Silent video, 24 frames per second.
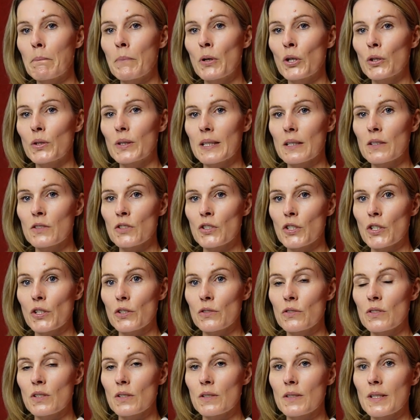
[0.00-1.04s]
put the
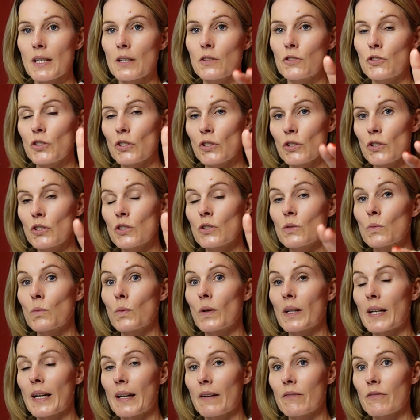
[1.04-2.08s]
excuses and used
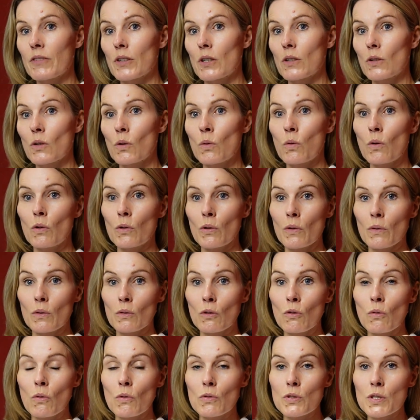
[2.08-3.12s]
whatever quote
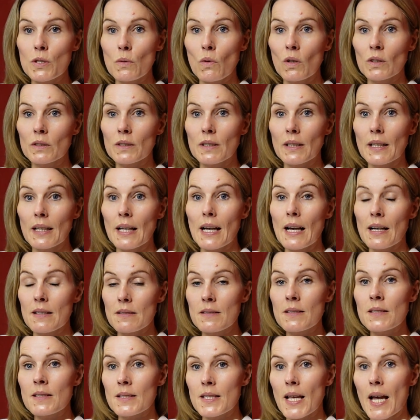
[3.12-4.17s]
unquote you wanted it
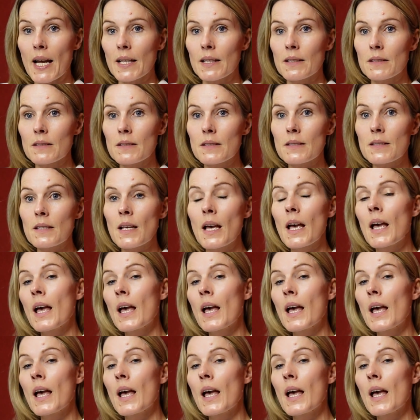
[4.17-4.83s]
as signs,